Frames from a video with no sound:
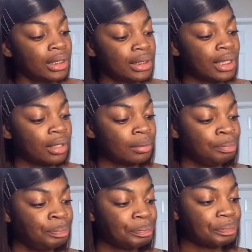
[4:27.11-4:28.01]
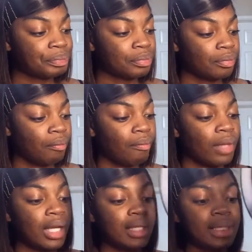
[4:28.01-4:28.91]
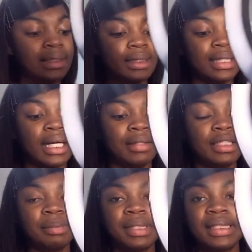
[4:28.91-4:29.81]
So this is how it's put